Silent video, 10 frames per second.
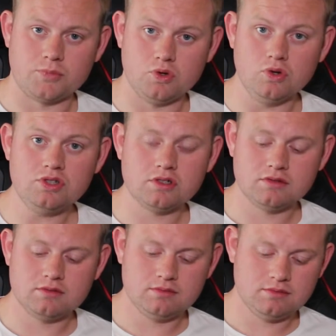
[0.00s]
Good,
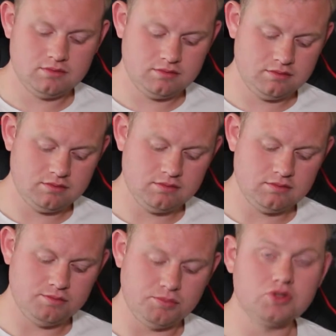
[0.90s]

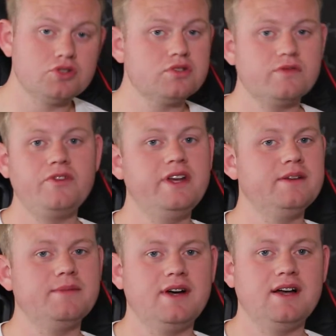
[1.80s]
but it doesn't fit in
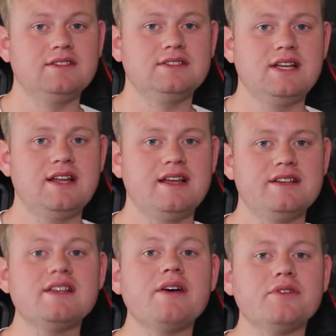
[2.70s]
my
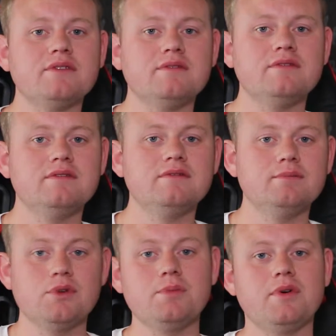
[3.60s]
Z87
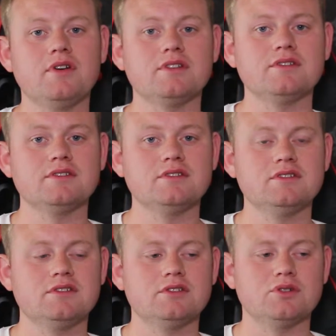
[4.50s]
motherboard.
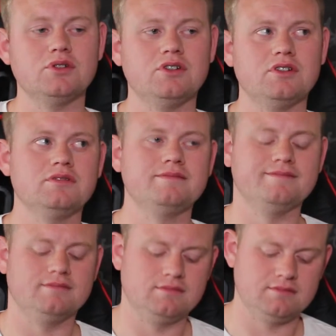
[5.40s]
So
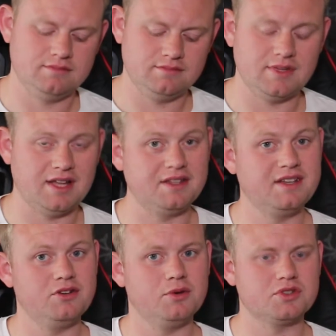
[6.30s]
I think
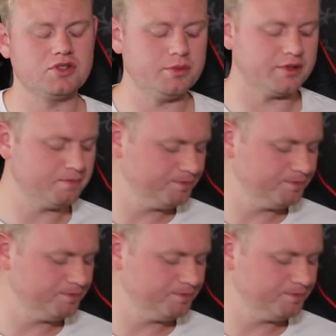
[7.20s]
you know what's coming.